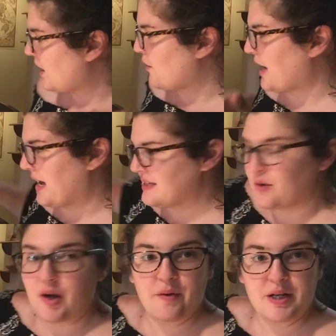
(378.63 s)
Okay, so
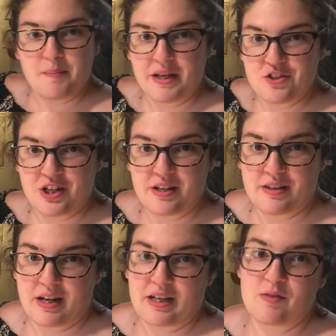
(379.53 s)
I already mentioned
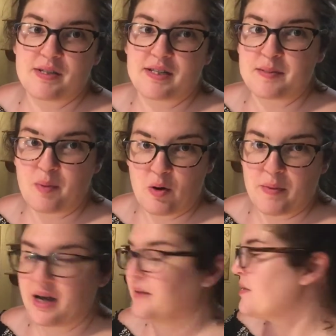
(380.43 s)
that I use
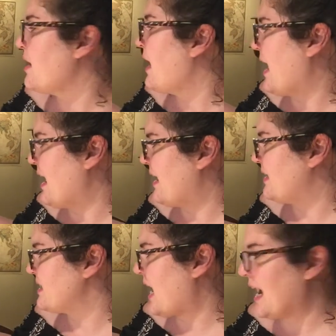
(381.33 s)
Espoma
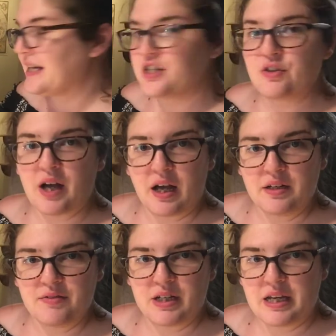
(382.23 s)
and I do
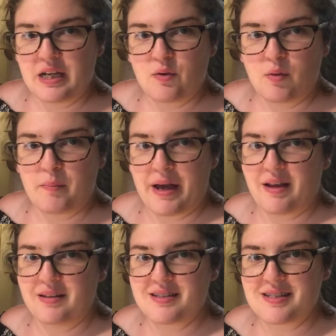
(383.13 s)
kind of an equal
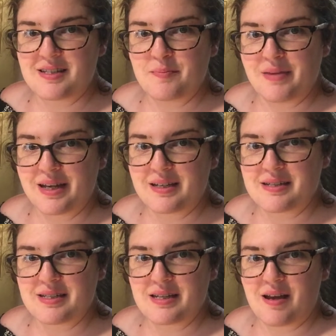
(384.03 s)
balanced
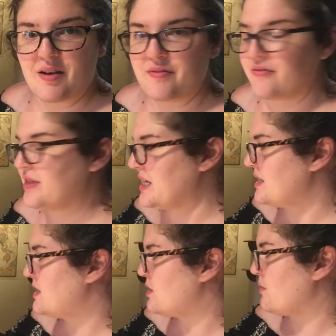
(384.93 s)
mix of
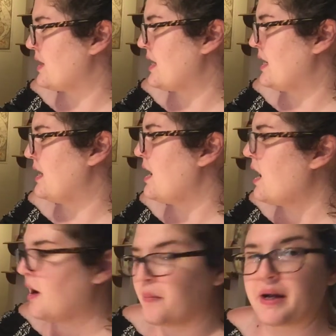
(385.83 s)
these three,
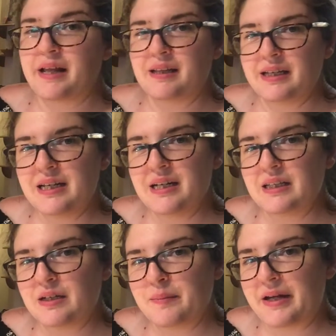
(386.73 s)
but I lean a
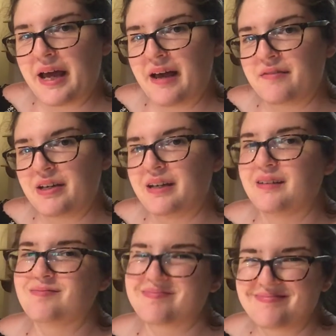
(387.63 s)
little bit heavy.